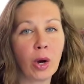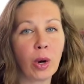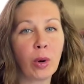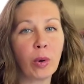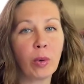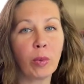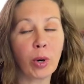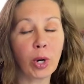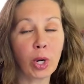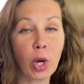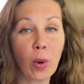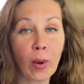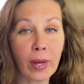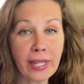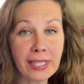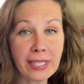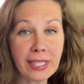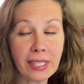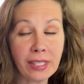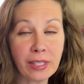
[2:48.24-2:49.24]
We're
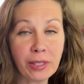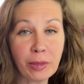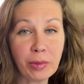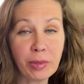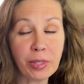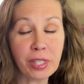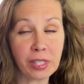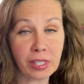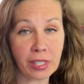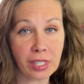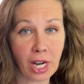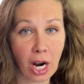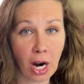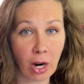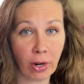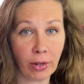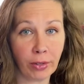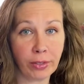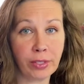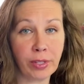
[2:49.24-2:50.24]
going to
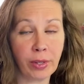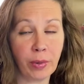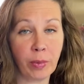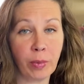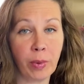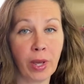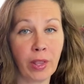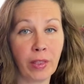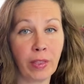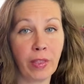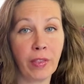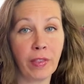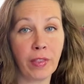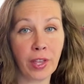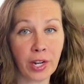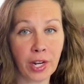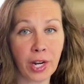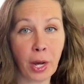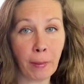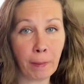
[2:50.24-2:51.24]
start with
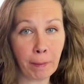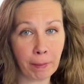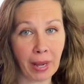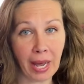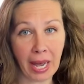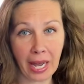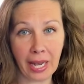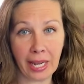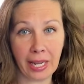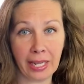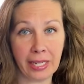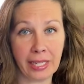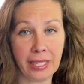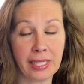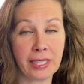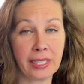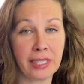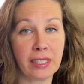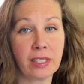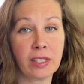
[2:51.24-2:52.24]
the Numpy
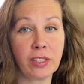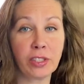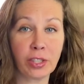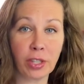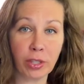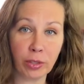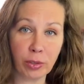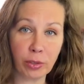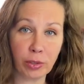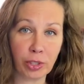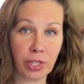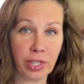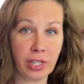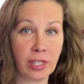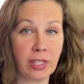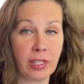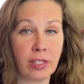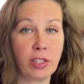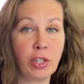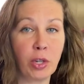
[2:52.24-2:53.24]

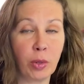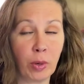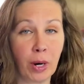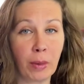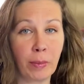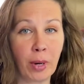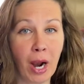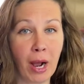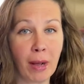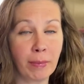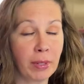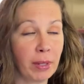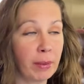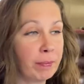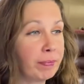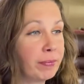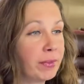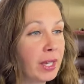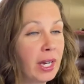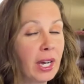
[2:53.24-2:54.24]
solution to our
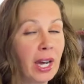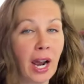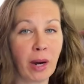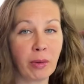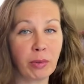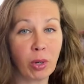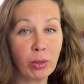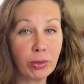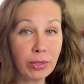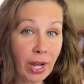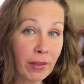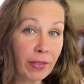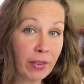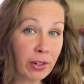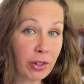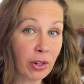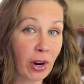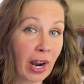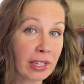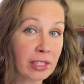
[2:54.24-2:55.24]
problem. I wrote down the
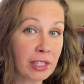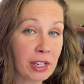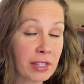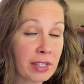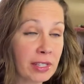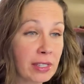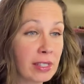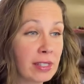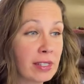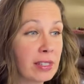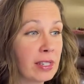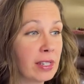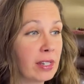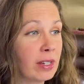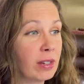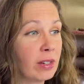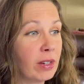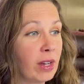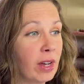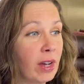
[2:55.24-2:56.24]
directions,
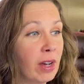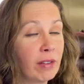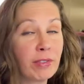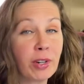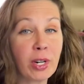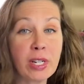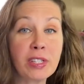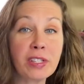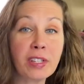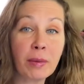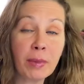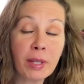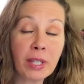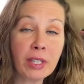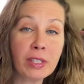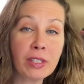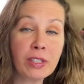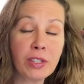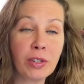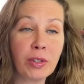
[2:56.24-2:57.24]
very
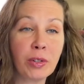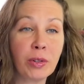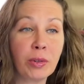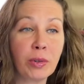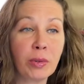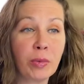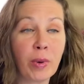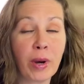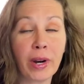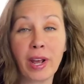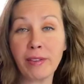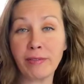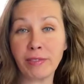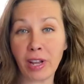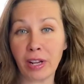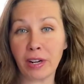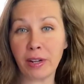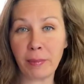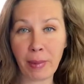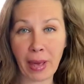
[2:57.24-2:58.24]
similar to what I've
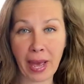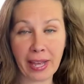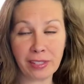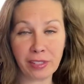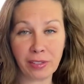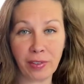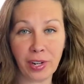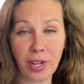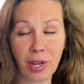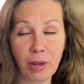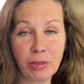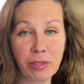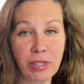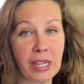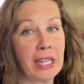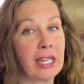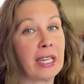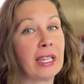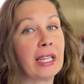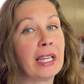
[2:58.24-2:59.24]
done in past videos.
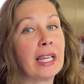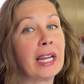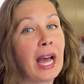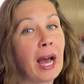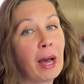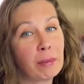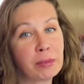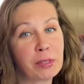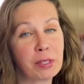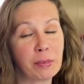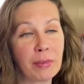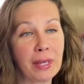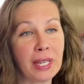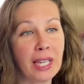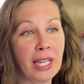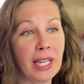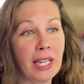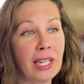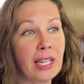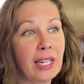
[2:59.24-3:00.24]
It helps
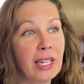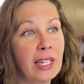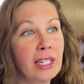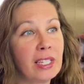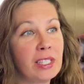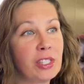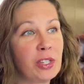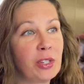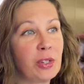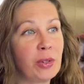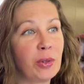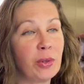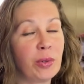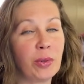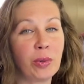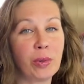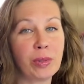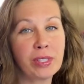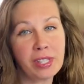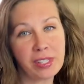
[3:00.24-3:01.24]
me
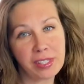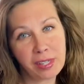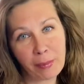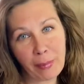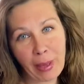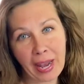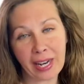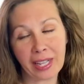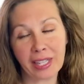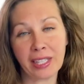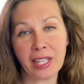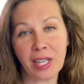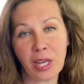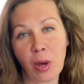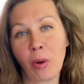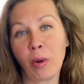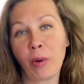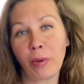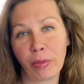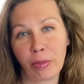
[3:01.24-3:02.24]
to systematically
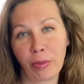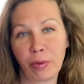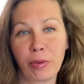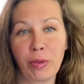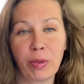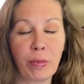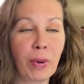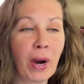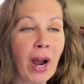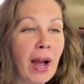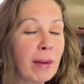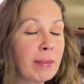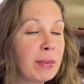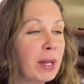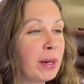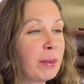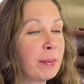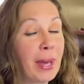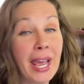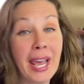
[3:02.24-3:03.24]
go through the
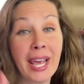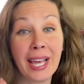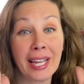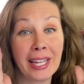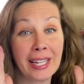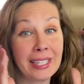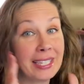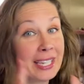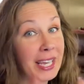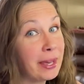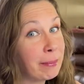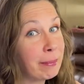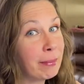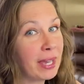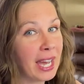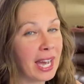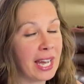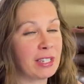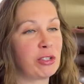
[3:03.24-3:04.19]
problem and keep me on